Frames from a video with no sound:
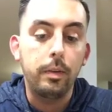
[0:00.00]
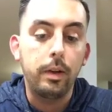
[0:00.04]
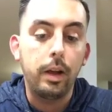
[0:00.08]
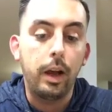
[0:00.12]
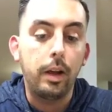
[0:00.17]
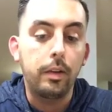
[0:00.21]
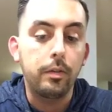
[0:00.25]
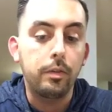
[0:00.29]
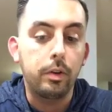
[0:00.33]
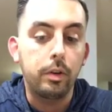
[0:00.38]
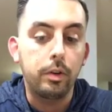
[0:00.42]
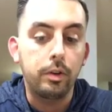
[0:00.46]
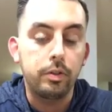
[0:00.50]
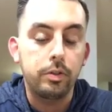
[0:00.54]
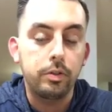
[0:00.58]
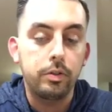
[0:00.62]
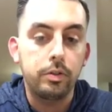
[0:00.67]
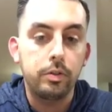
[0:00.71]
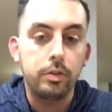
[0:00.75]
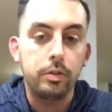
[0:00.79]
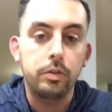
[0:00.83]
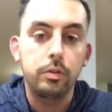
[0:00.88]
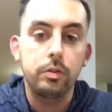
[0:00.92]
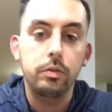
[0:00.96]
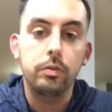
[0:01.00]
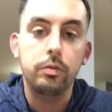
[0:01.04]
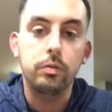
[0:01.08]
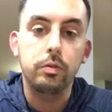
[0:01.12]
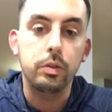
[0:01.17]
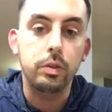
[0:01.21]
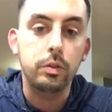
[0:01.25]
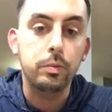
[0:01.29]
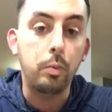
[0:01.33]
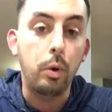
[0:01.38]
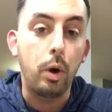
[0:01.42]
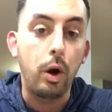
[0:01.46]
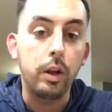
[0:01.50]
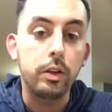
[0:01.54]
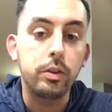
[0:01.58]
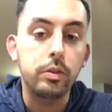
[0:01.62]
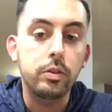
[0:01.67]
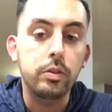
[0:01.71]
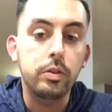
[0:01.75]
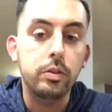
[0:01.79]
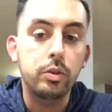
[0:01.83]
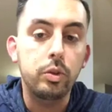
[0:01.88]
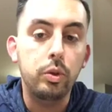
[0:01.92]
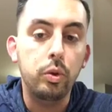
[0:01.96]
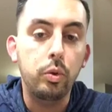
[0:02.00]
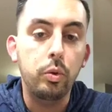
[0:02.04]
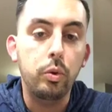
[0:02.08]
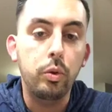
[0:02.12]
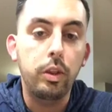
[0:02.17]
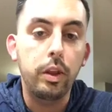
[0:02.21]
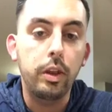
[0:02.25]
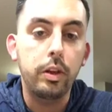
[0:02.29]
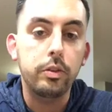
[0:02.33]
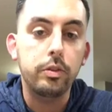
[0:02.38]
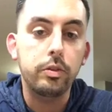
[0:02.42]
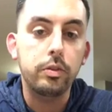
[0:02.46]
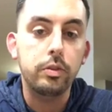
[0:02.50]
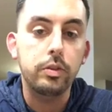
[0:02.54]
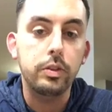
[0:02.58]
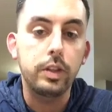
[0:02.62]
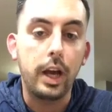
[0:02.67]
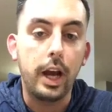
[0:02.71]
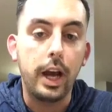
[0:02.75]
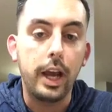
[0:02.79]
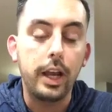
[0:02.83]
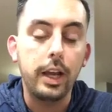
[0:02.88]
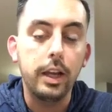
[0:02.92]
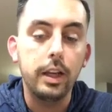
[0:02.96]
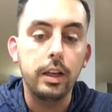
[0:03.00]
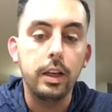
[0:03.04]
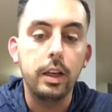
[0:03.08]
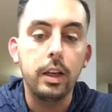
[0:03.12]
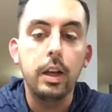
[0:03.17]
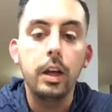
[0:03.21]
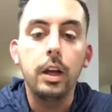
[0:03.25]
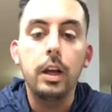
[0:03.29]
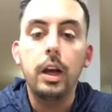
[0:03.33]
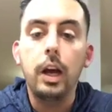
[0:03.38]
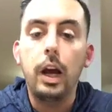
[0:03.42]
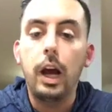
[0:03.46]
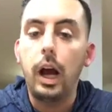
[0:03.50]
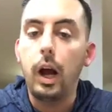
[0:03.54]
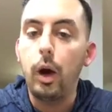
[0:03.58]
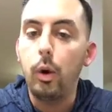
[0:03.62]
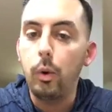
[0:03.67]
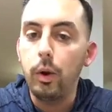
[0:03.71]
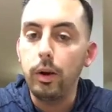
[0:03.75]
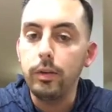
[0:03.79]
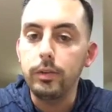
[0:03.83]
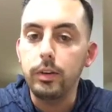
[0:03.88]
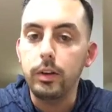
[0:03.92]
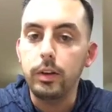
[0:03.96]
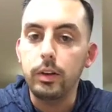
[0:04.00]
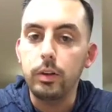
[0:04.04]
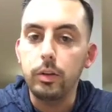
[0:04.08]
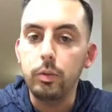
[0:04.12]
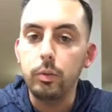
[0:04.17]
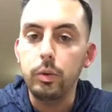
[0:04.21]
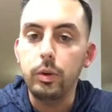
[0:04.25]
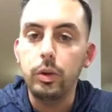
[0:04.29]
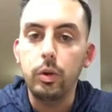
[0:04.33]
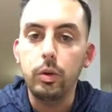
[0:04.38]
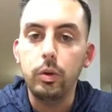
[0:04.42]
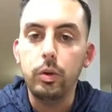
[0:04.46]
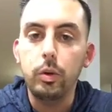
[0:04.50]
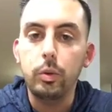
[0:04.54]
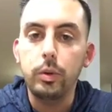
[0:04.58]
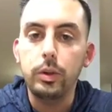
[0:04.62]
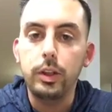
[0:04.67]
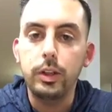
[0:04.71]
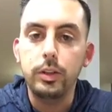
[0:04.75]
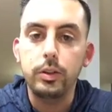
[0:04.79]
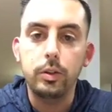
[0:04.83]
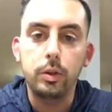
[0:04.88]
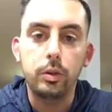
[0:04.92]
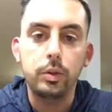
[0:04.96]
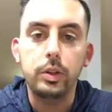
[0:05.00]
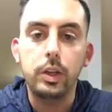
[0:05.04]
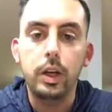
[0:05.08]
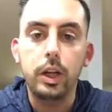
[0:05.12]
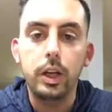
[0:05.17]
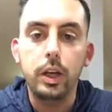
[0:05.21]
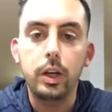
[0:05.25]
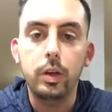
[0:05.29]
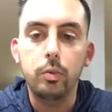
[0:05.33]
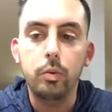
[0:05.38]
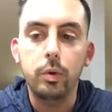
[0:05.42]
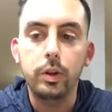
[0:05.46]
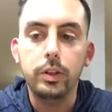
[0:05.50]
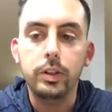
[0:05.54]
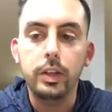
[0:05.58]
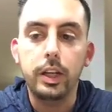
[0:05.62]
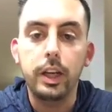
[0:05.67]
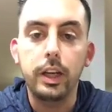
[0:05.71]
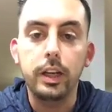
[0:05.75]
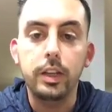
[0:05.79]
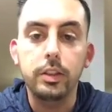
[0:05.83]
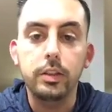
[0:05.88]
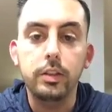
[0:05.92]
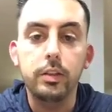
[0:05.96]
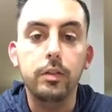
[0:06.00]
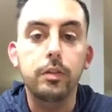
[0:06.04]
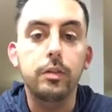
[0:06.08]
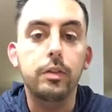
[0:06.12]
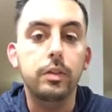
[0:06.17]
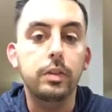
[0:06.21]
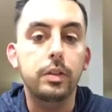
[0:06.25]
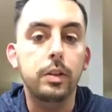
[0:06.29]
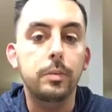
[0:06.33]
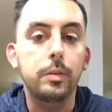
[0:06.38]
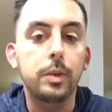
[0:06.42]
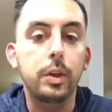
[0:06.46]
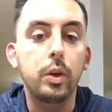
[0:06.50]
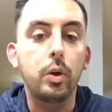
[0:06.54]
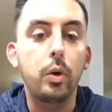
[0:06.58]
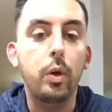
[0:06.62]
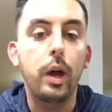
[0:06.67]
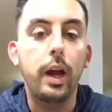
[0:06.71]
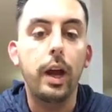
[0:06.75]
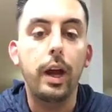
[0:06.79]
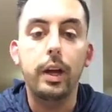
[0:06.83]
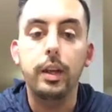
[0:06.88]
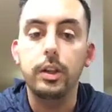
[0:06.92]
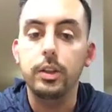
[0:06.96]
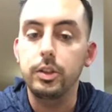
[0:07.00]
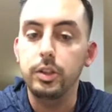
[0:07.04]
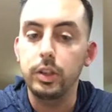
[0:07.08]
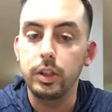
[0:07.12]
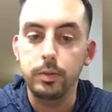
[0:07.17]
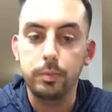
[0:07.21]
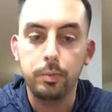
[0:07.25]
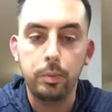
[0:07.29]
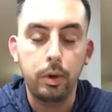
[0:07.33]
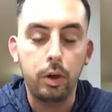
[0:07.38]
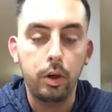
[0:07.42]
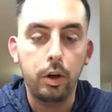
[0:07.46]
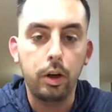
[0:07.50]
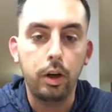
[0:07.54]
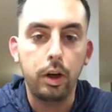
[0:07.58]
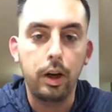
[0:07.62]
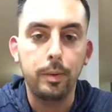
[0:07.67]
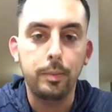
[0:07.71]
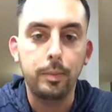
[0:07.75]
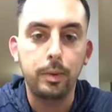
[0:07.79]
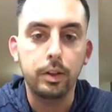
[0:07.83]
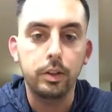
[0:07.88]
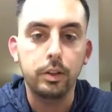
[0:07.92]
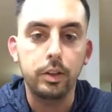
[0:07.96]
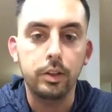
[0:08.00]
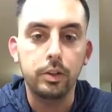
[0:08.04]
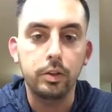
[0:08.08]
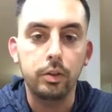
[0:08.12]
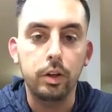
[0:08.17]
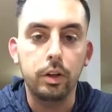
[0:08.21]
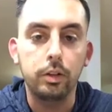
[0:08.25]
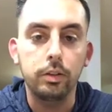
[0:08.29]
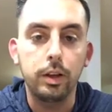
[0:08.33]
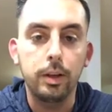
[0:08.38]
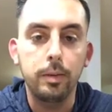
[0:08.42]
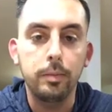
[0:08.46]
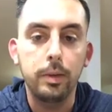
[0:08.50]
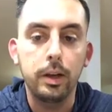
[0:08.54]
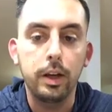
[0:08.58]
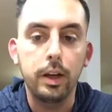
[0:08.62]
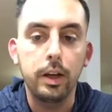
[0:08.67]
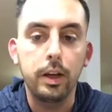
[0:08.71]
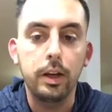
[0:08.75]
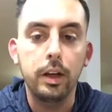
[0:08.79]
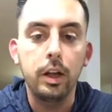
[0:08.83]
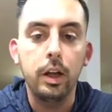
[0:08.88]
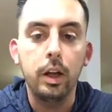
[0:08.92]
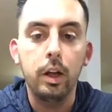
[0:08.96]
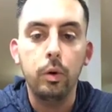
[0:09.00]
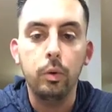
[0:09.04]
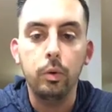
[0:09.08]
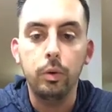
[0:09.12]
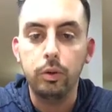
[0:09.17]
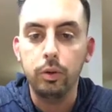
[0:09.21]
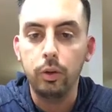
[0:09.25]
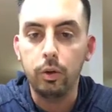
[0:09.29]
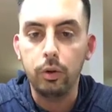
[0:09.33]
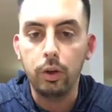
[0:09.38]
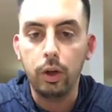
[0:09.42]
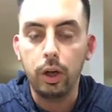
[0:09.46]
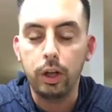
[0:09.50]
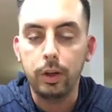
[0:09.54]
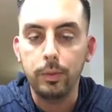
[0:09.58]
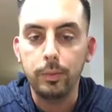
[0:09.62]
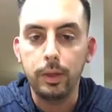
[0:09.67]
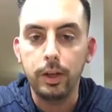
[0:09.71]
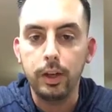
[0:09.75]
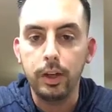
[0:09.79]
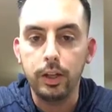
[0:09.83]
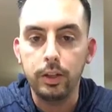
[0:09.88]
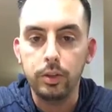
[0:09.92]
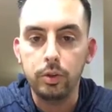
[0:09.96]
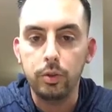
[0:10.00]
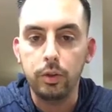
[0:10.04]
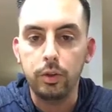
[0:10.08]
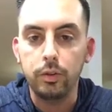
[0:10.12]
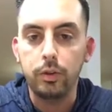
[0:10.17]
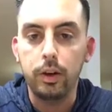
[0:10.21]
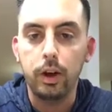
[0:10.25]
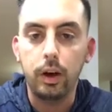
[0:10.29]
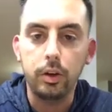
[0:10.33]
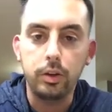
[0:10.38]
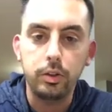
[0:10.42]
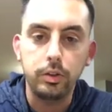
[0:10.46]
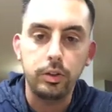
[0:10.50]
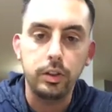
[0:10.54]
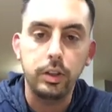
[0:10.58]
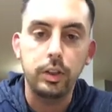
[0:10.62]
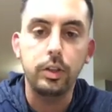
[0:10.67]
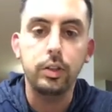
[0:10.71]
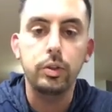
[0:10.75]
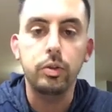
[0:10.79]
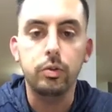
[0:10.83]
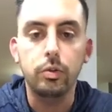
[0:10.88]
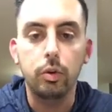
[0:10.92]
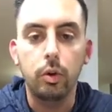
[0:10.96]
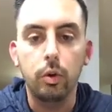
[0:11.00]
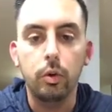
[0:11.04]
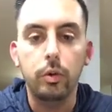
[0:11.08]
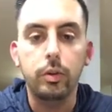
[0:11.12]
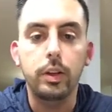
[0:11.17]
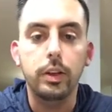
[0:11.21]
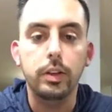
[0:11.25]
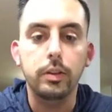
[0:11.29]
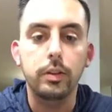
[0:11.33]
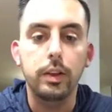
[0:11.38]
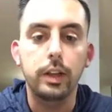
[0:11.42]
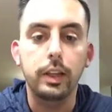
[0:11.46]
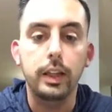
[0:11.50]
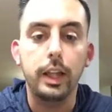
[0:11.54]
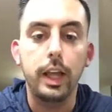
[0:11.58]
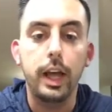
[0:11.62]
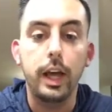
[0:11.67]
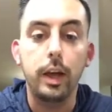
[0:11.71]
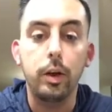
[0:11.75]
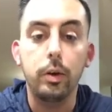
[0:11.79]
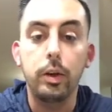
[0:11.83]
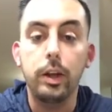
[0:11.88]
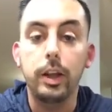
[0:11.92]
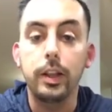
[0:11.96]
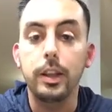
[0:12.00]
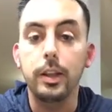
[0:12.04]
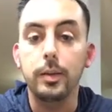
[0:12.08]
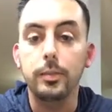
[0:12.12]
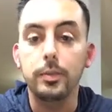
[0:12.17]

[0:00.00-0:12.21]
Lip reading: adverse response to this diet. However, we don't know what the associated risk is for somebody who has just pure hypercholesterolemia with no documented history of heart disease, stroke, things like that in